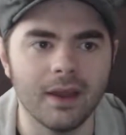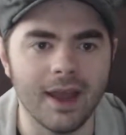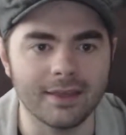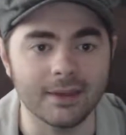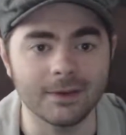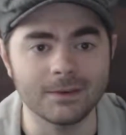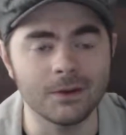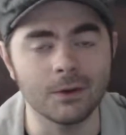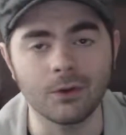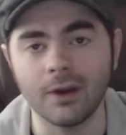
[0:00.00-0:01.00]
at this,
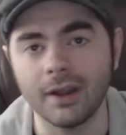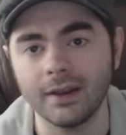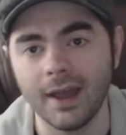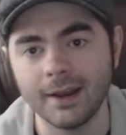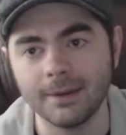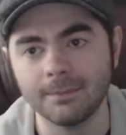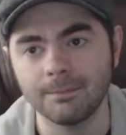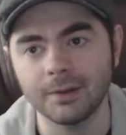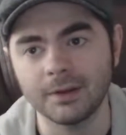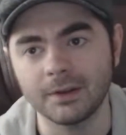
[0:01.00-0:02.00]
grind at it,
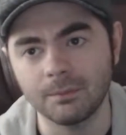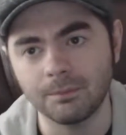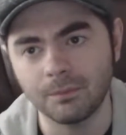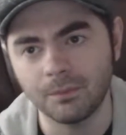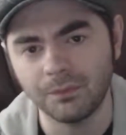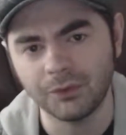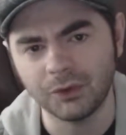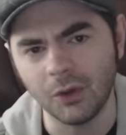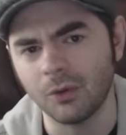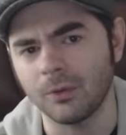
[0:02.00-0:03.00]
but
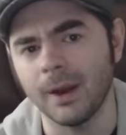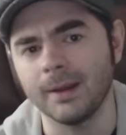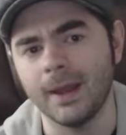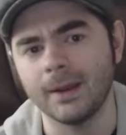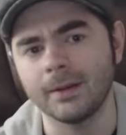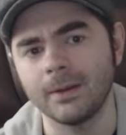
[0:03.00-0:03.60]
don't grind at it,